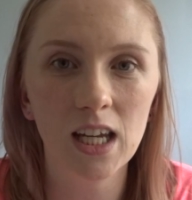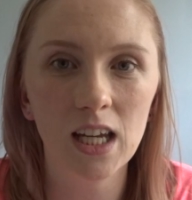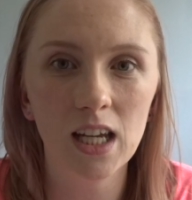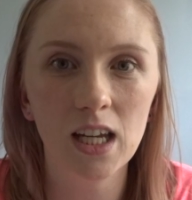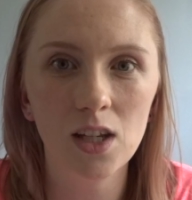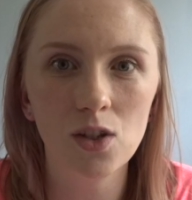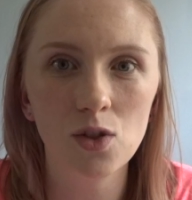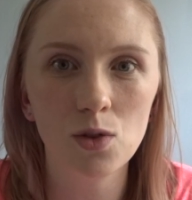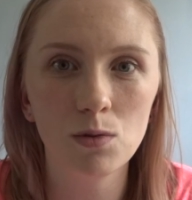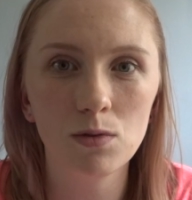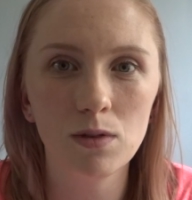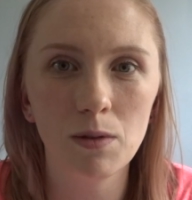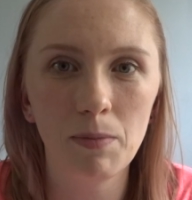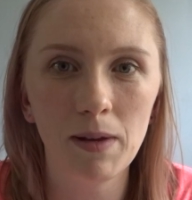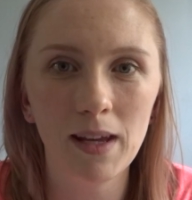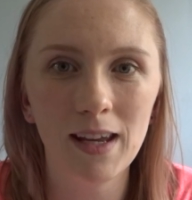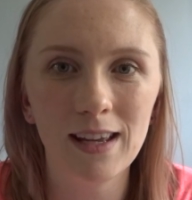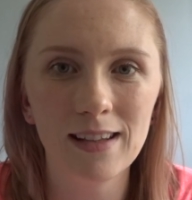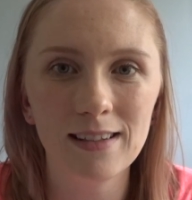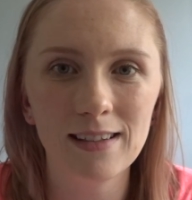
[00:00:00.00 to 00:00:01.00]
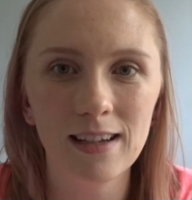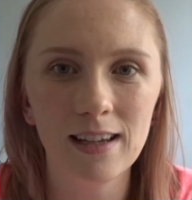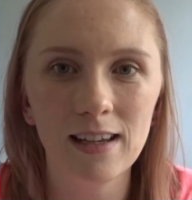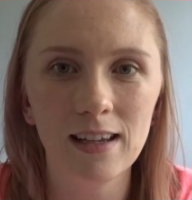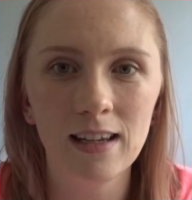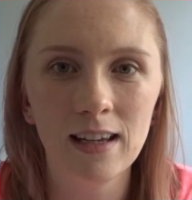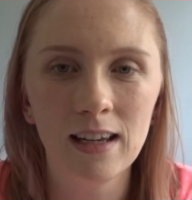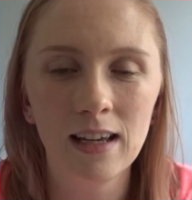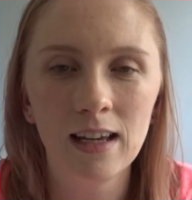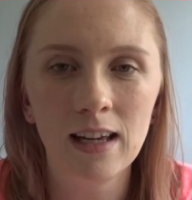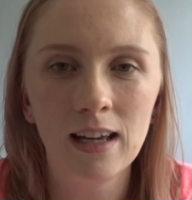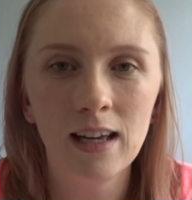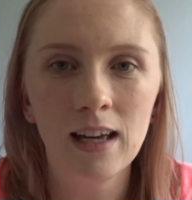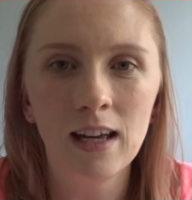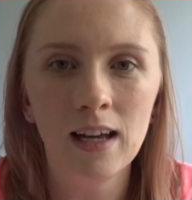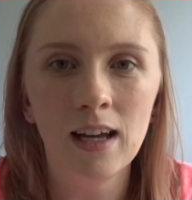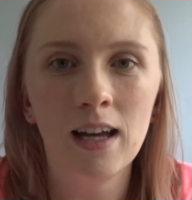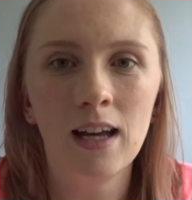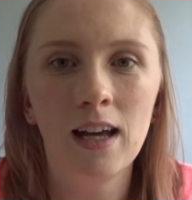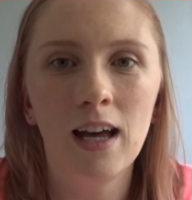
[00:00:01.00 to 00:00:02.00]
Age-old debate, isn't it?
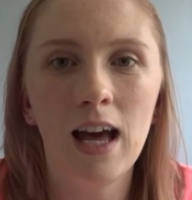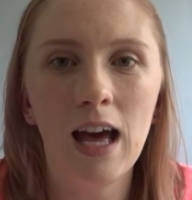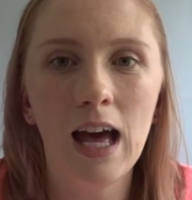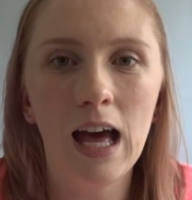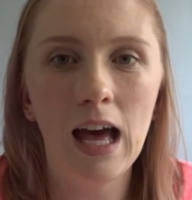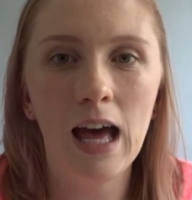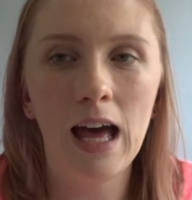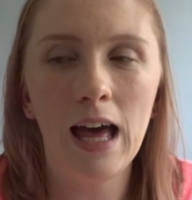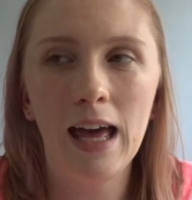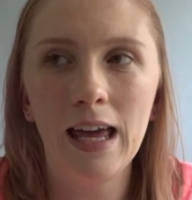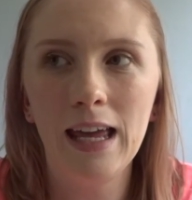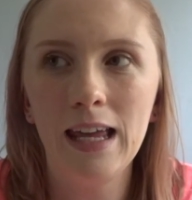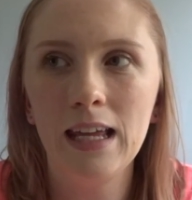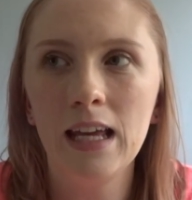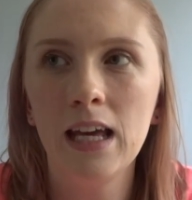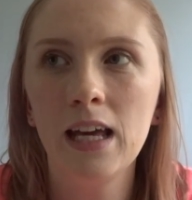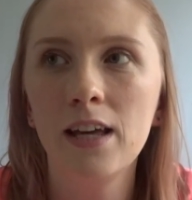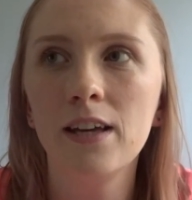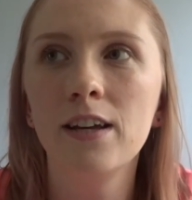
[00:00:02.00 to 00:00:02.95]
I